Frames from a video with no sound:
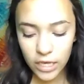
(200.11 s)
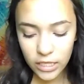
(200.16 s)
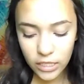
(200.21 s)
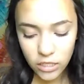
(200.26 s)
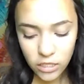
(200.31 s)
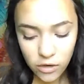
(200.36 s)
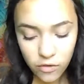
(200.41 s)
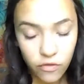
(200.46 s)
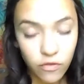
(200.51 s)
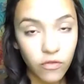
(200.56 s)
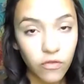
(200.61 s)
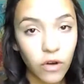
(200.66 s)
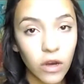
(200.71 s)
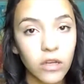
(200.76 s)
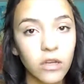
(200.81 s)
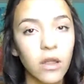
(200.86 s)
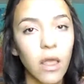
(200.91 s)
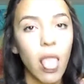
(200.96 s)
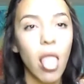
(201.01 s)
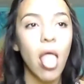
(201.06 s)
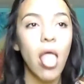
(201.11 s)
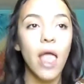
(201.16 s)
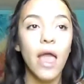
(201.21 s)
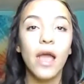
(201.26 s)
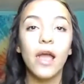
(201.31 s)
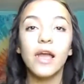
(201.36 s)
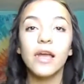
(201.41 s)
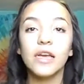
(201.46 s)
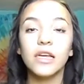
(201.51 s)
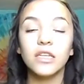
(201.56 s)
It's a
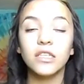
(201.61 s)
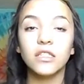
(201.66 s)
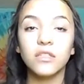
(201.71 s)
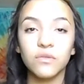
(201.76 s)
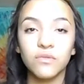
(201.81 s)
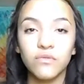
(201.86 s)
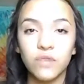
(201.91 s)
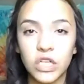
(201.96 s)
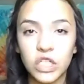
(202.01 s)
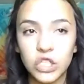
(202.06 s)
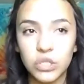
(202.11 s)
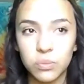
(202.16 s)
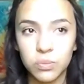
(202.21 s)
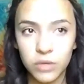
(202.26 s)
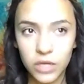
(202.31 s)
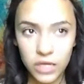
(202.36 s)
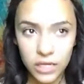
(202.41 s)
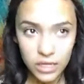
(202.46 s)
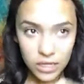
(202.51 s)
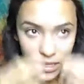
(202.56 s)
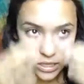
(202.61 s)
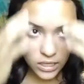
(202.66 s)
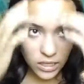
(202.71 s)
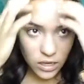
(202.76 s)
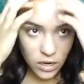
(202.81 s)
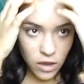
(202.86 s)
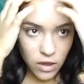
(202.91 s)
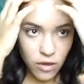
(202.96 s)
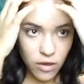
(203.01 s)
French braided.